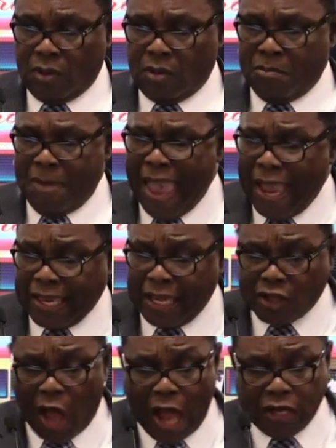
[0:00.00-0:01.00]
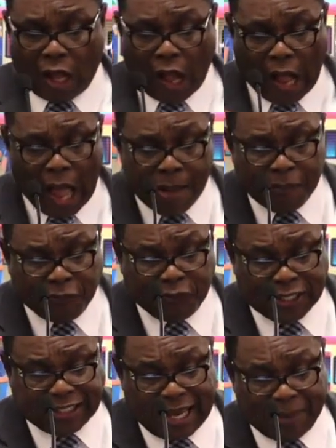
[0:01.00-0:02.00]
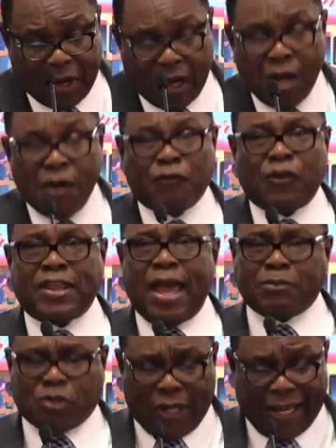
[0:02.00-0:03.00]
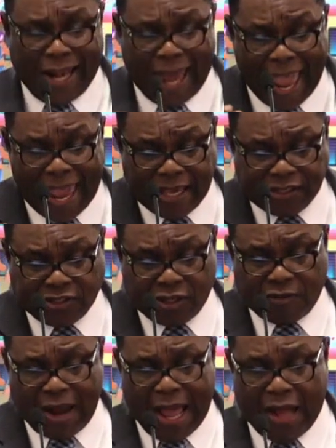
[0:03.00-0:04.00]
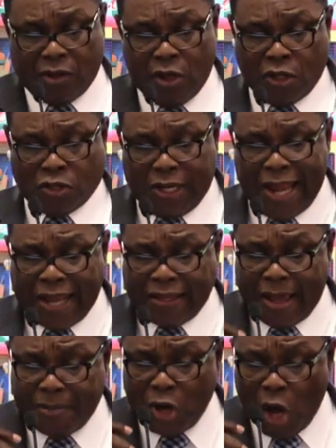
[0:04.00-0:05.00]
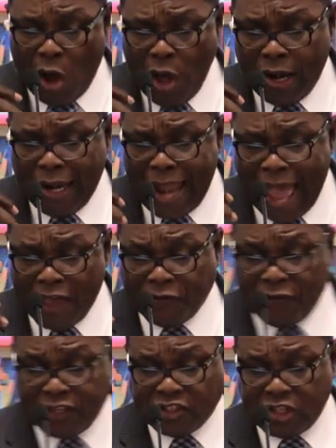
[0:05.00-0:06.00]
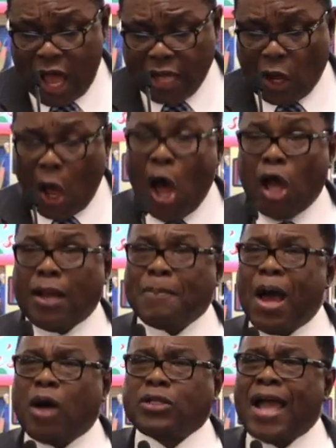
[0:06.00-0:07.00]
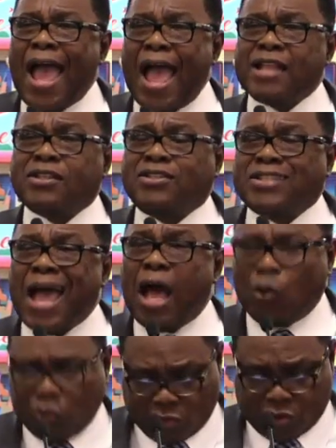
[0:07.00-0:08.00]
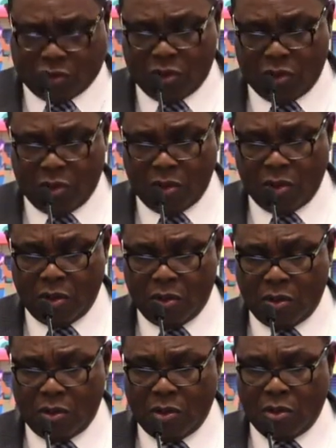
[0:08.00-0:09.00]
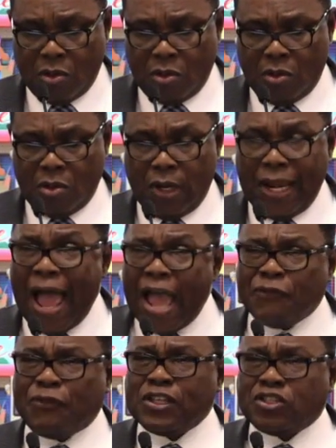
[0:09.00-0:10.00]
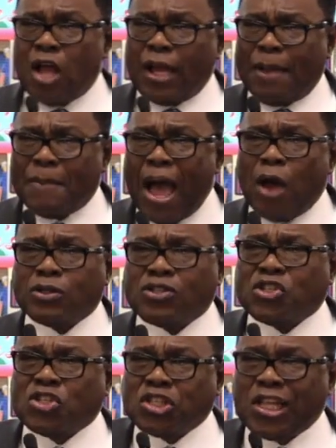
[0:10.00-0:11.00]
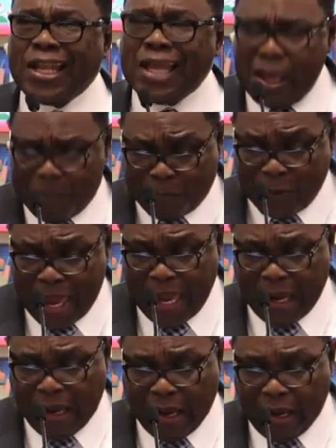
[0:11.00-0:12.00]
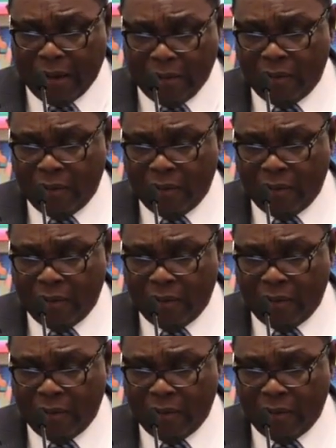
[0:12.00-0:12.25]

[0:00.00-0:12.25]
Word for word: Make it uncomfortable for them to laze around, to let them know life is not all about hands out. Life is not about sleeping.